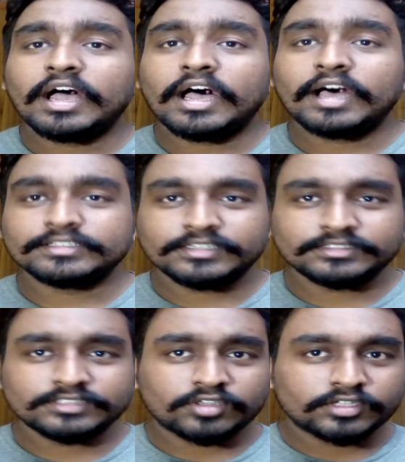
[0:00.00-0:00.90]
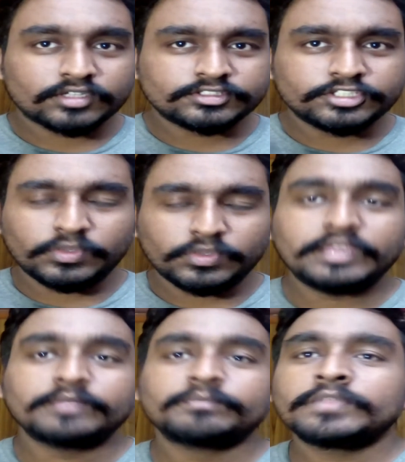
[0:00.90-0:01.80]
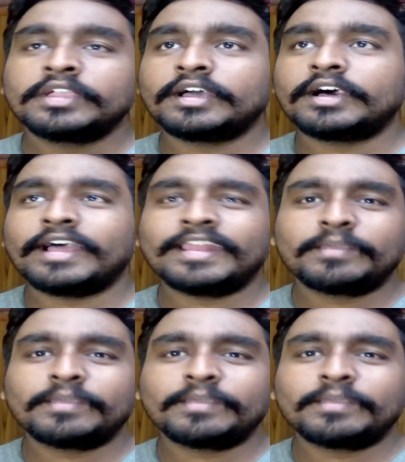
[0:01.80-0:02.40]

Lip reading: The series is called as G2E, and